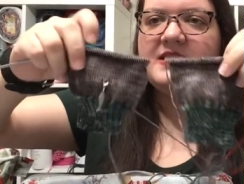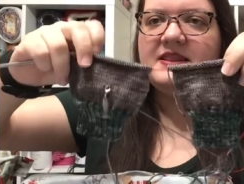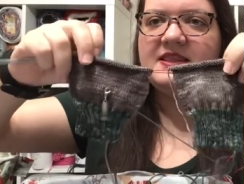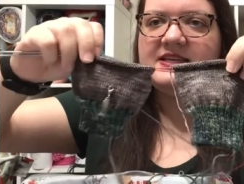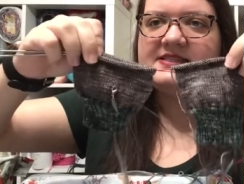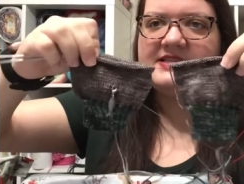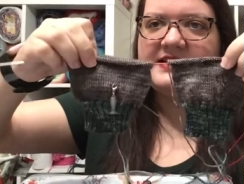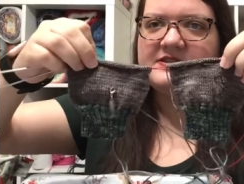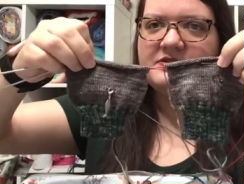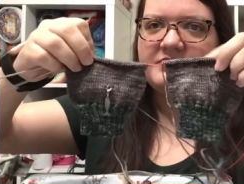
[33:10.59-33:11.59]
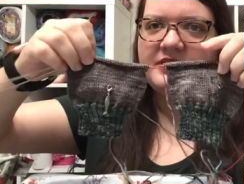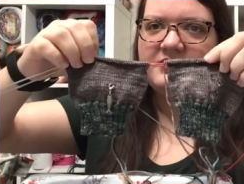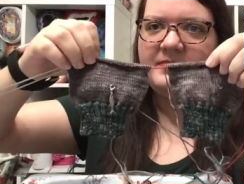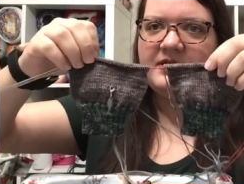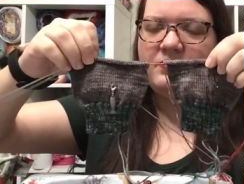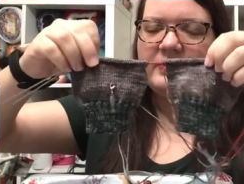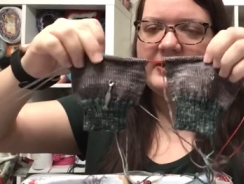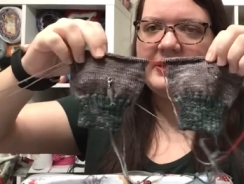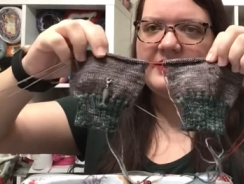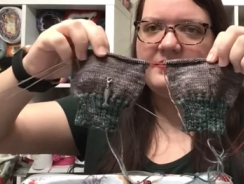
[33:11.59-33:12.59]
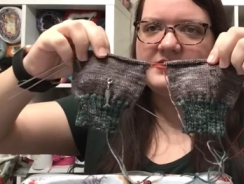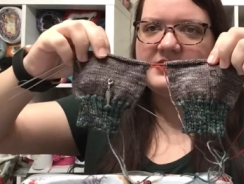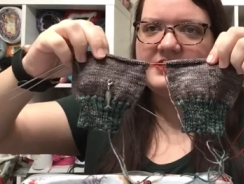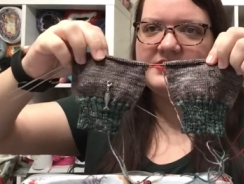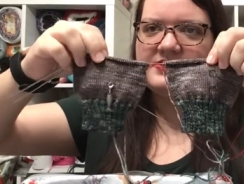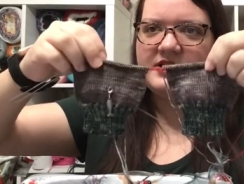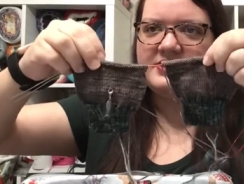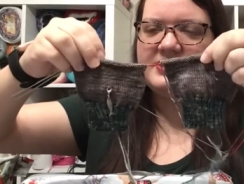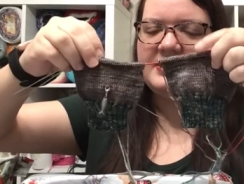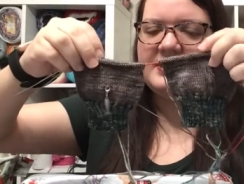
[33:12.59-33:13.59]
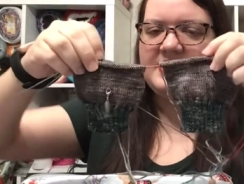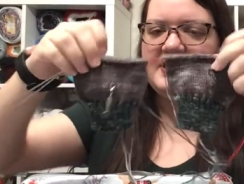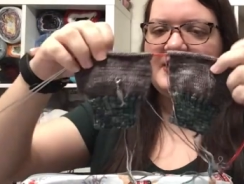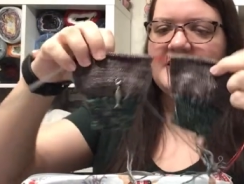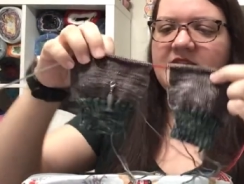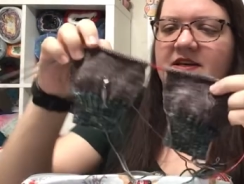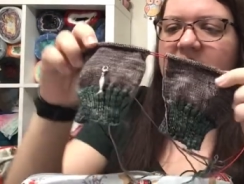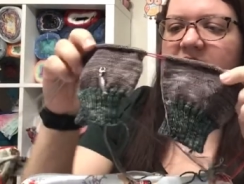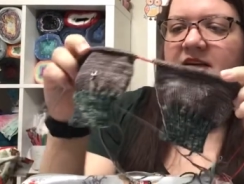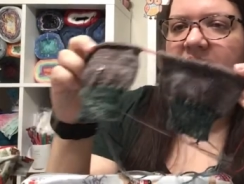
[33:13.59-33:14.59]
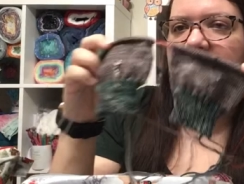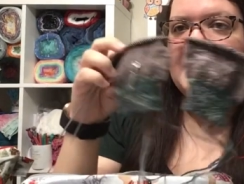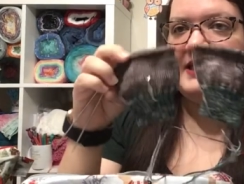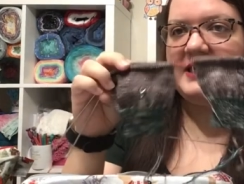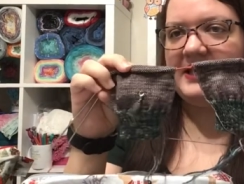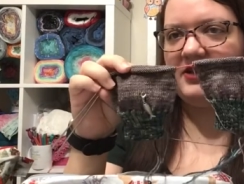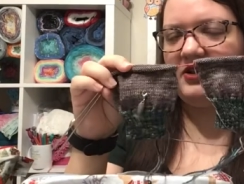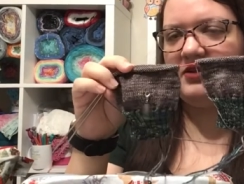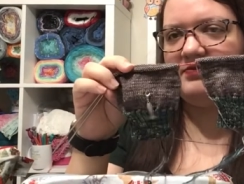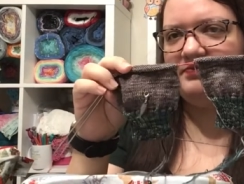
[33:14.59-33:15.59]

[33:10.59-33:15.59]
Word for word: This is around about where I was going to start the heel